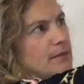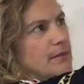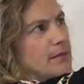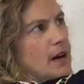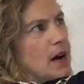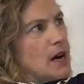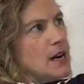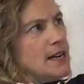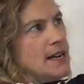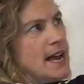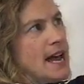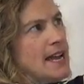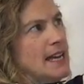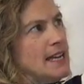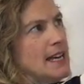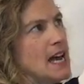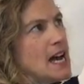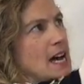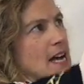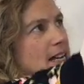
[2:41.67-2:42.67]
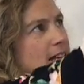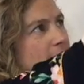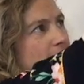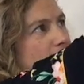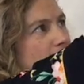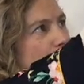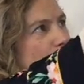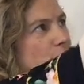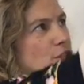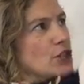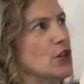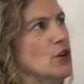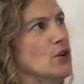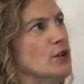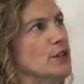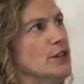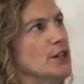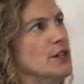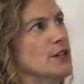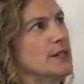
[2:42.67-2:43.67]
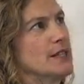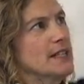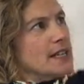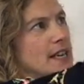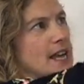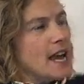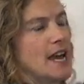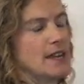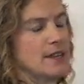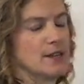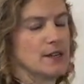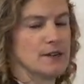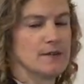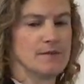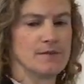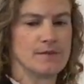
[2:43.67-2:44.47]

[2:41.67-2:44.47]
our neckline and our shoulders together.